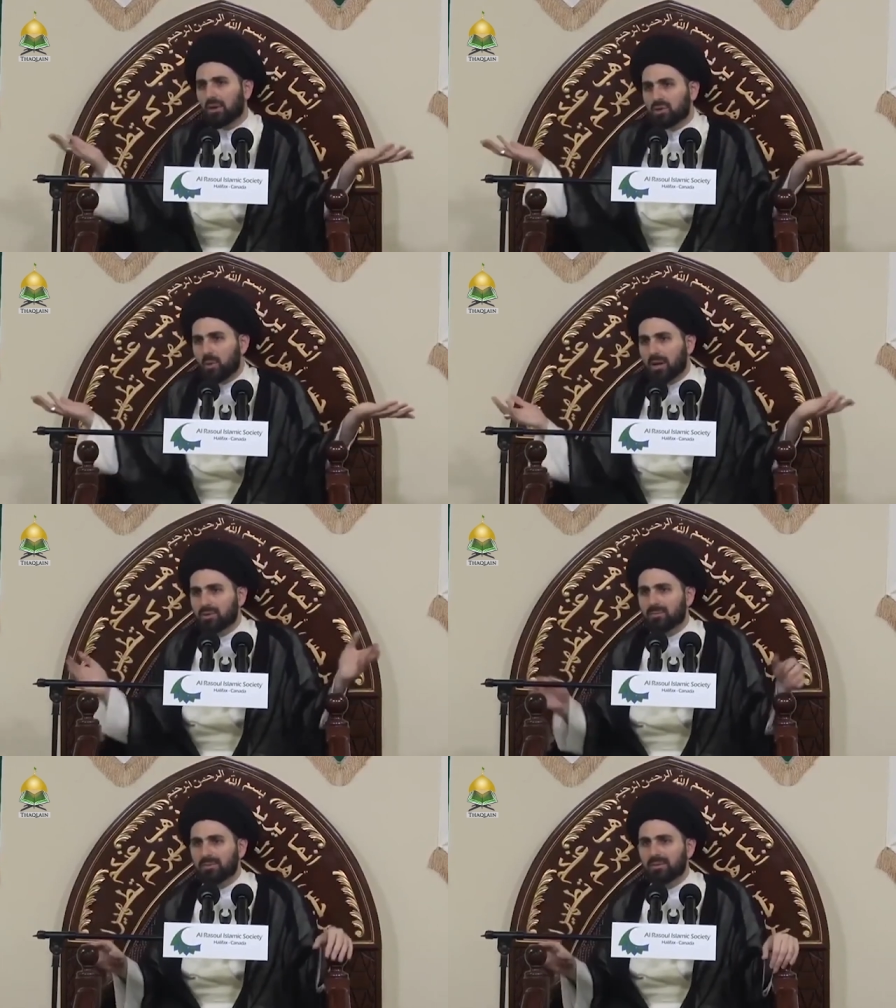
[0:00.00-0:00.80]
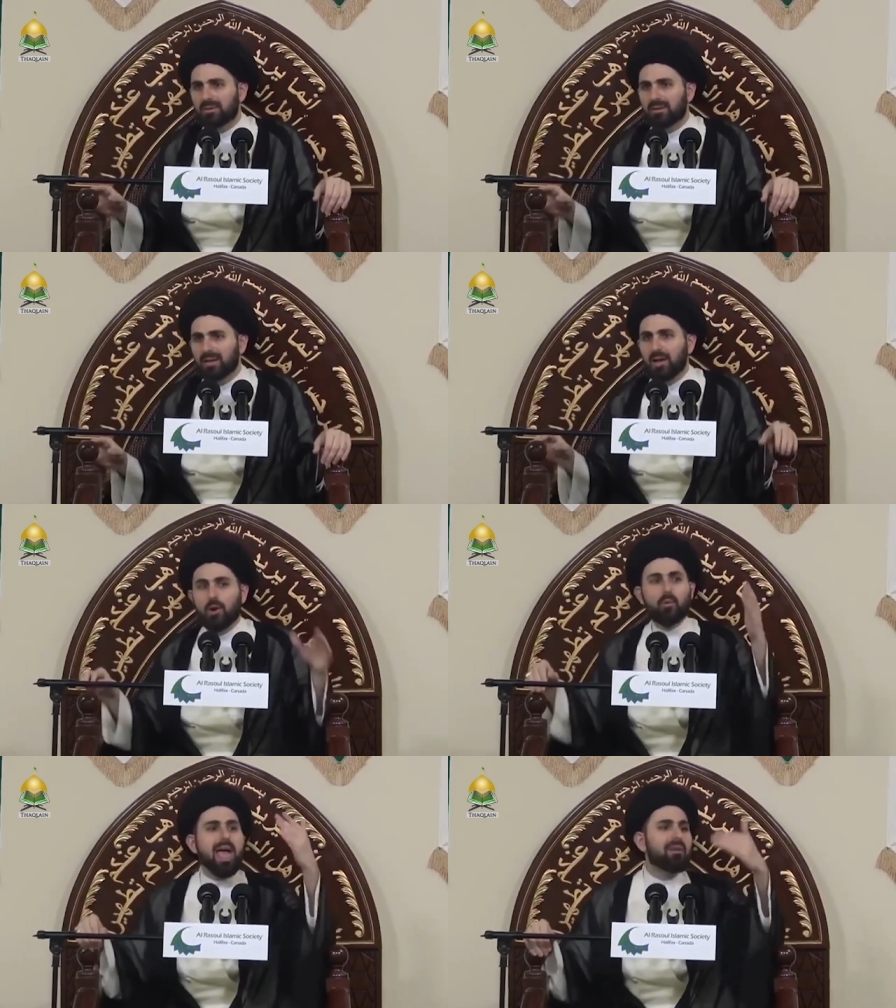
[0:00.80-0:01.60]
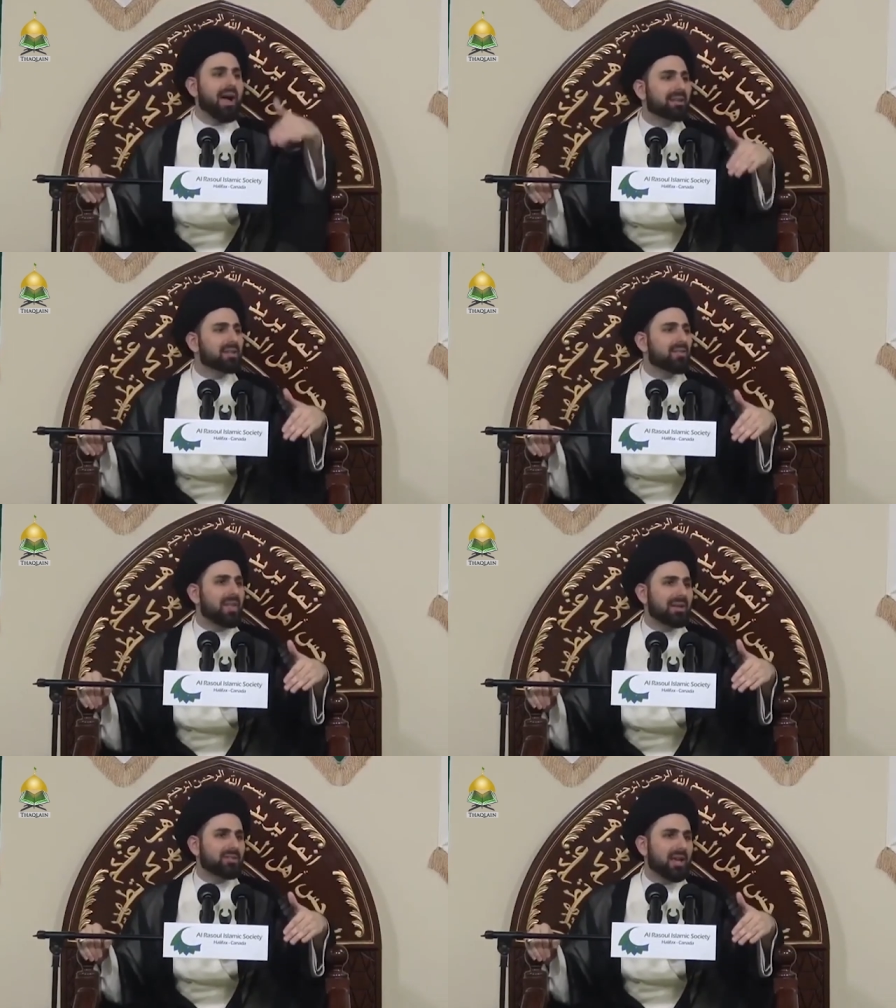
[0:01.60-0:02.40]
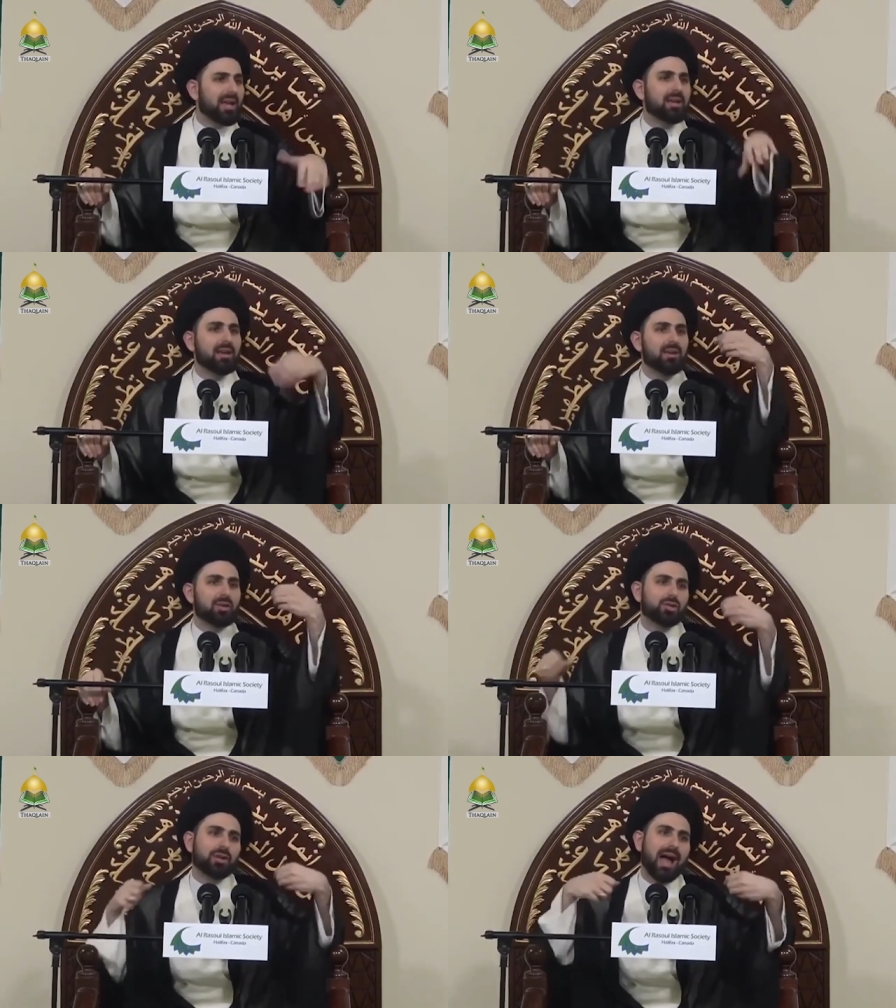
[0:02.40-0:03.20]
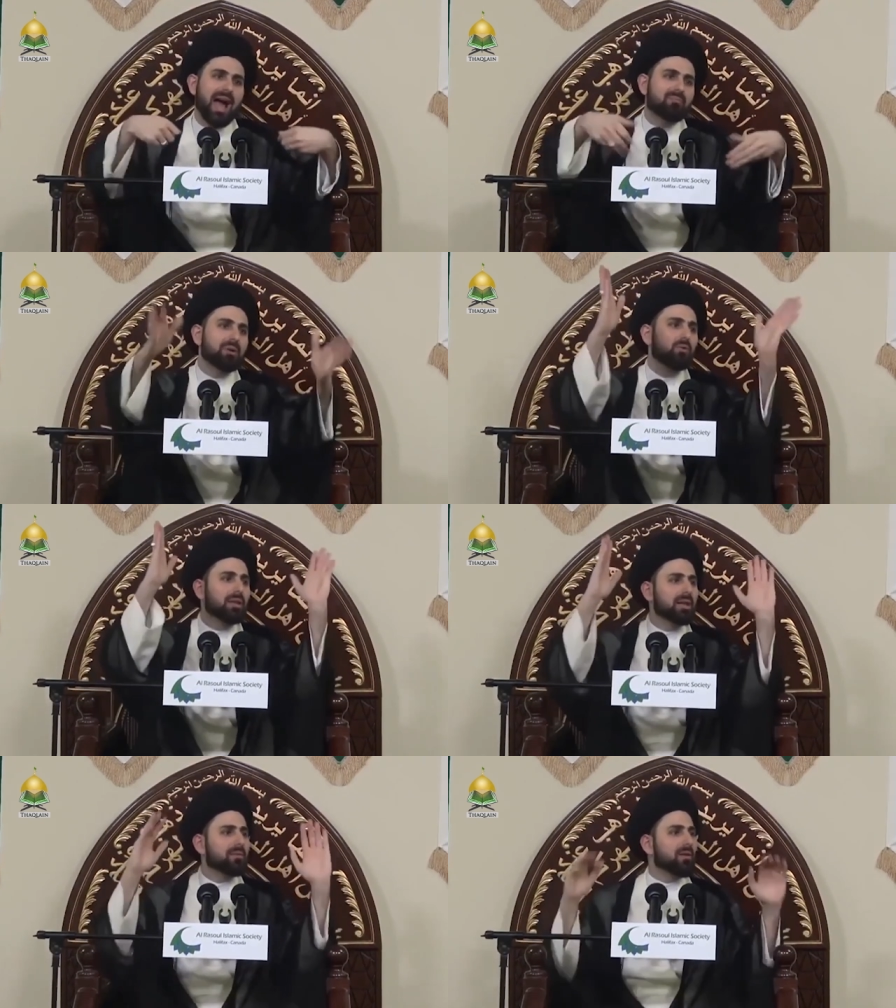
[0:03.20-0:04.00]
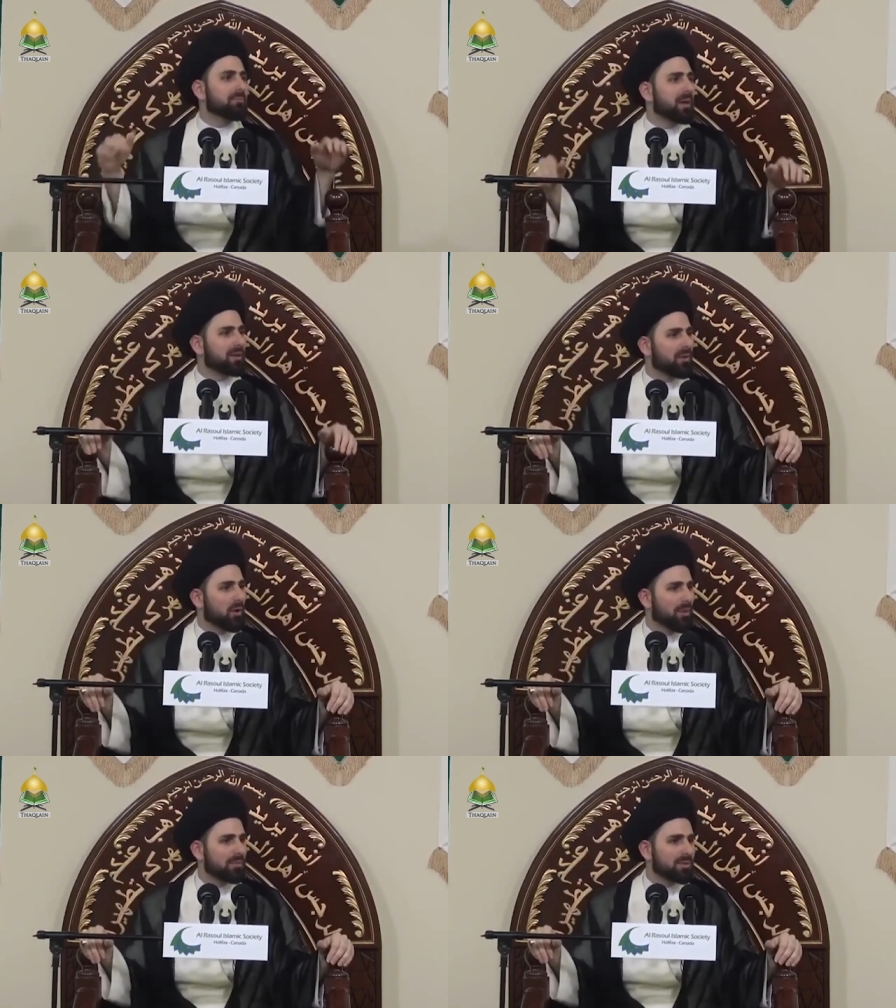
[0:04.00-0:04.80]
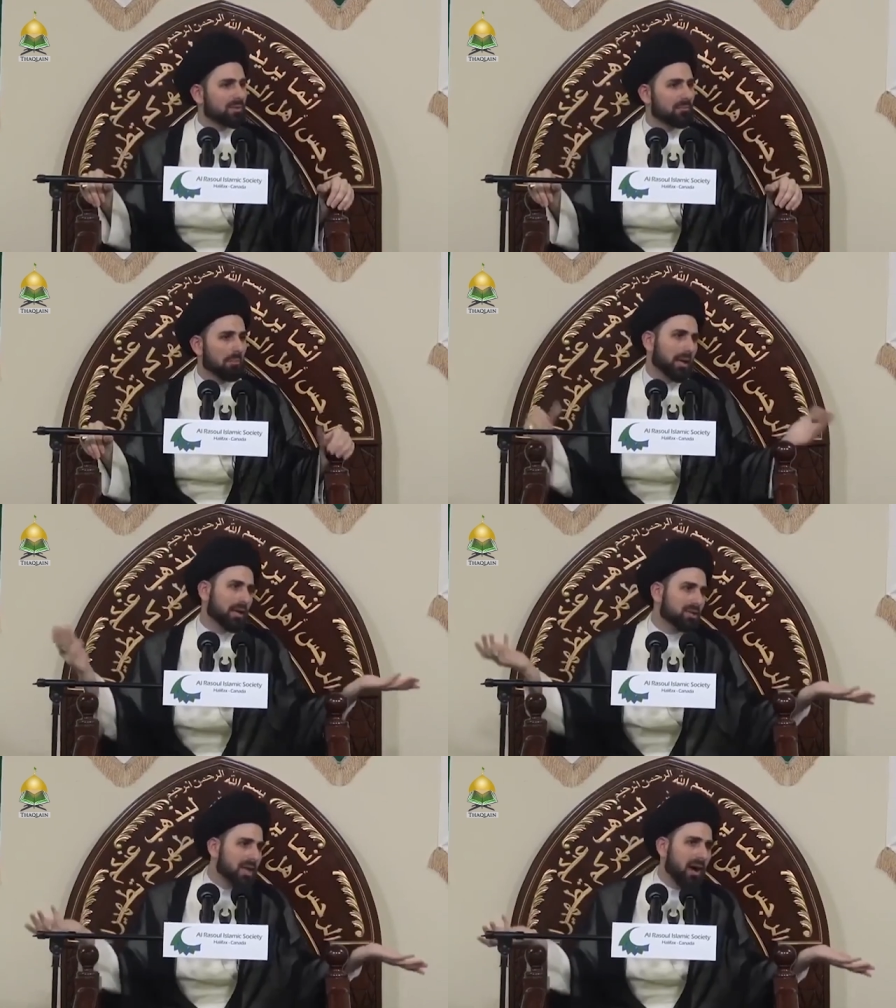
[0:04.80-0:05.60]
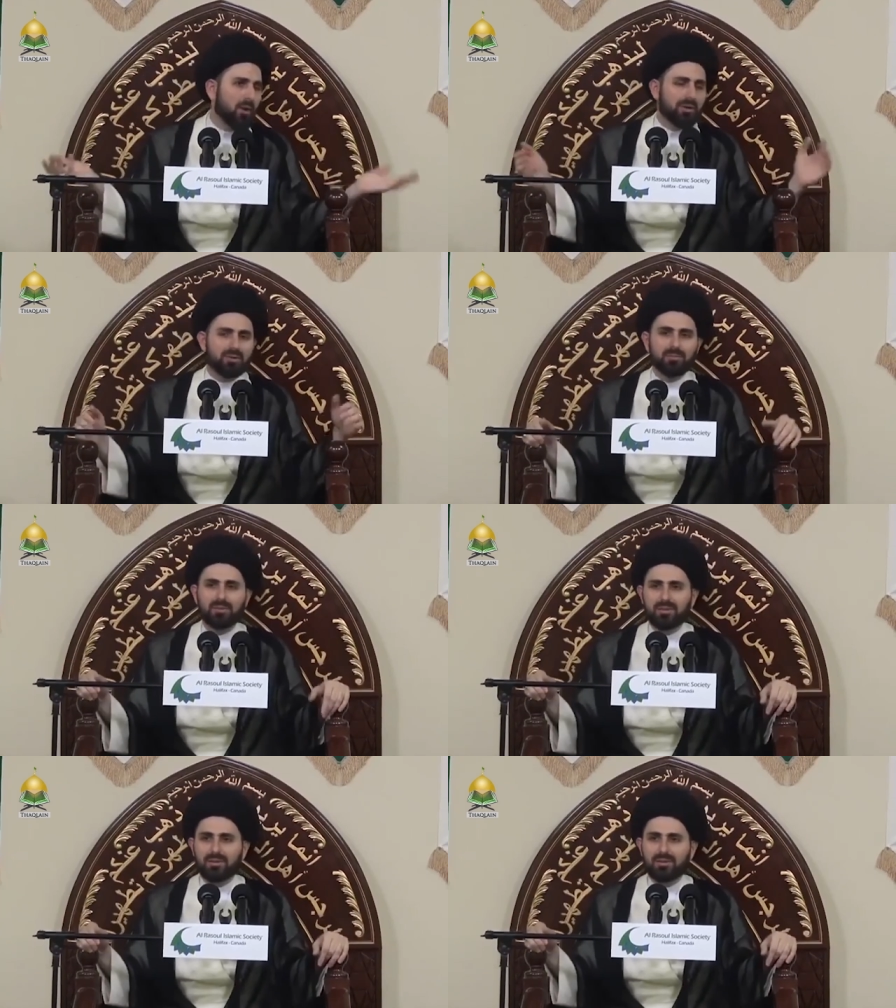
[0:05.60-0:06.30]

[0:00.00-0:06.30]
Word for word: It's wajib. We have hadith that say the Shia have been relieved from paying the khums, meaning it's not wajib.